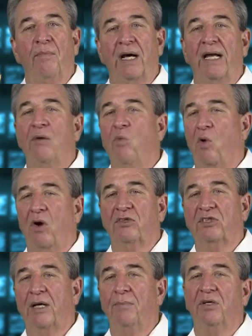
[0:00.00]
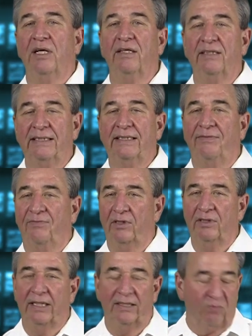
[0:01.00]
But it works completely
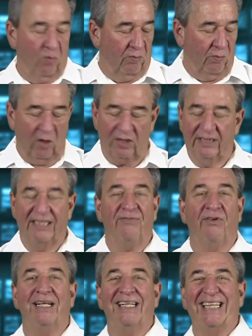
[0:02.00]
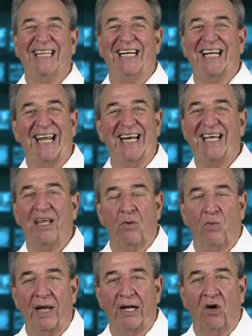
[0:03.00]
different. It works different than any
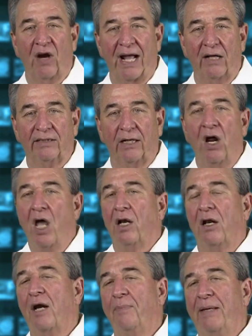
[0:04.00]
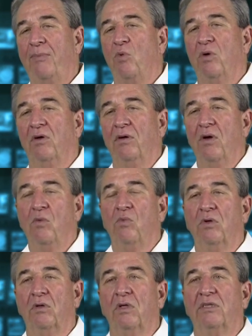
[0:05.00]
other radar out there. A lot of people will,
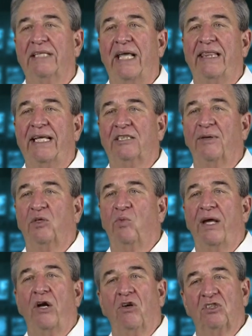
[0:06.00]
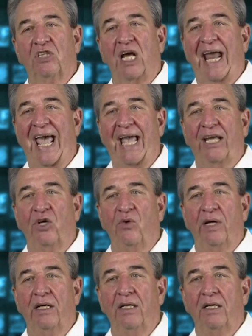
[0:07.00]
will say things about the radar. It's not
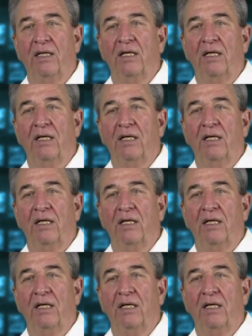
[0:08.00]
accurate.